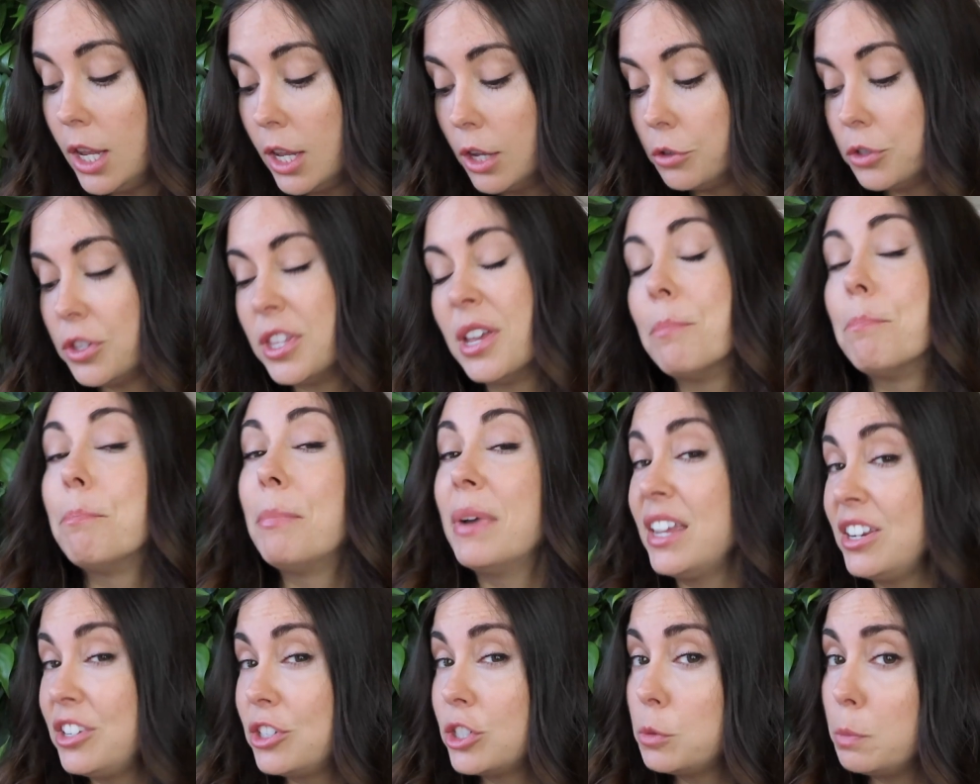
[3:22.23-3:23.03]
So that
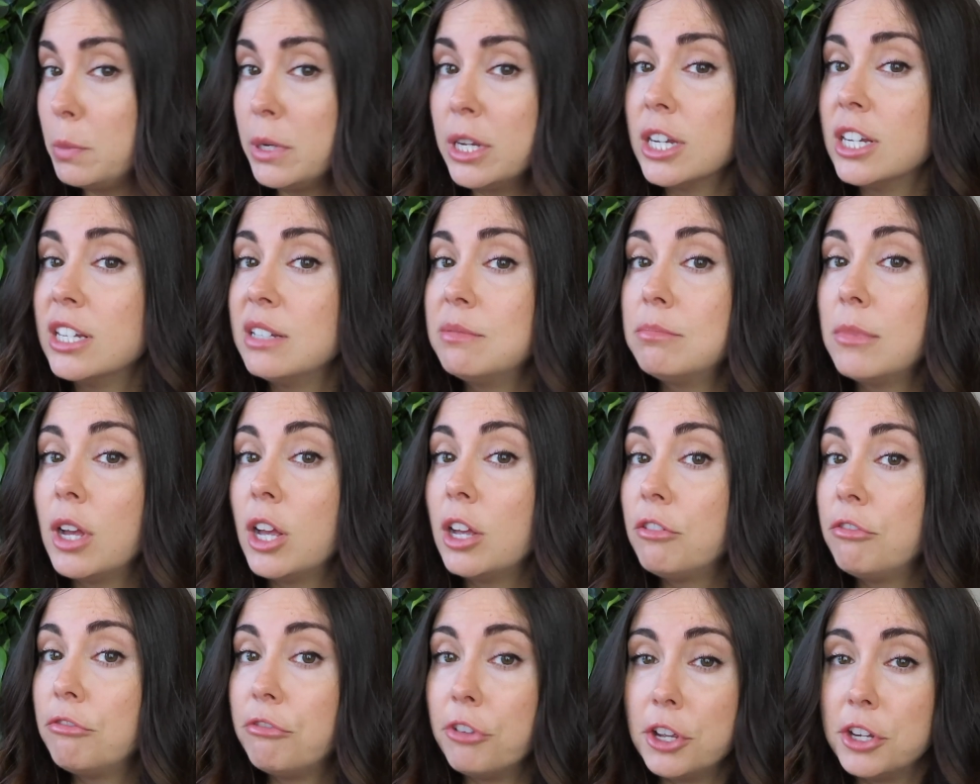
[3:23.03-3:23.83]
might just become
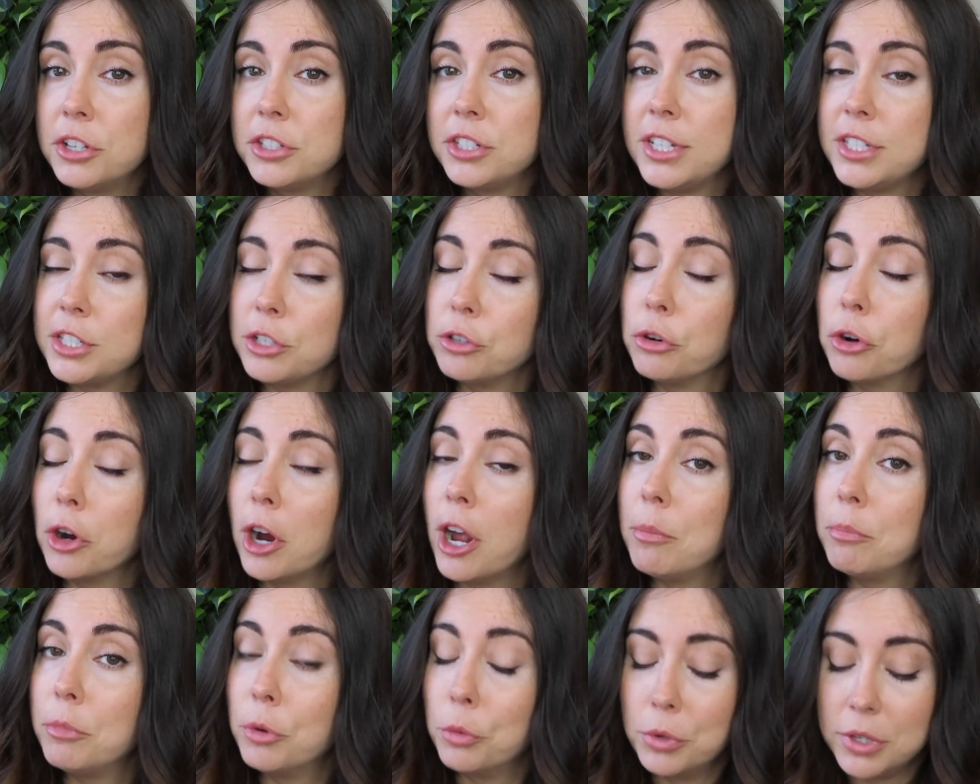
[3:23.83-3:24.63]
a fall season
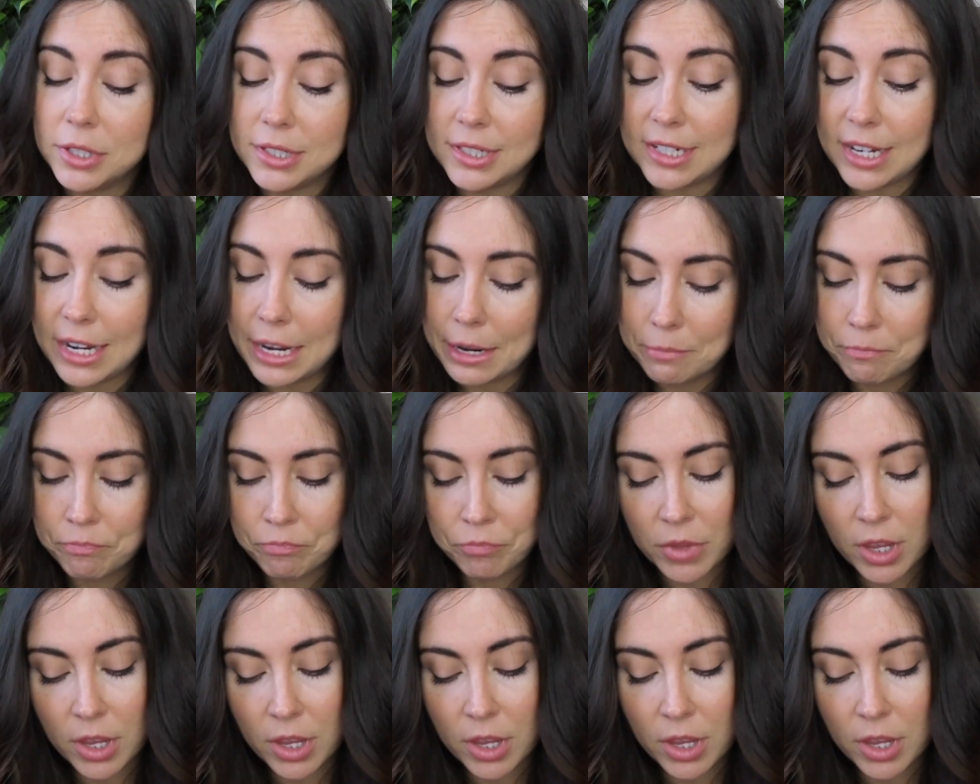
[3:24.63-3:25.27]
crop, but we'll see.